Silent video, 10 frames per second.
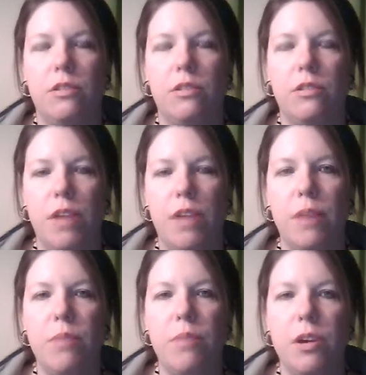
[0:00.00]
So that
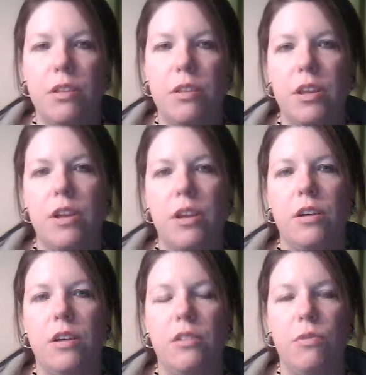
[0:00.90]
could be a good thing,
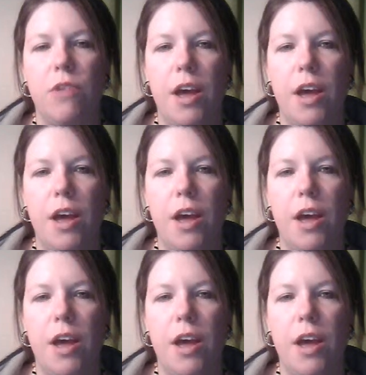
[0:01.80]
because he won't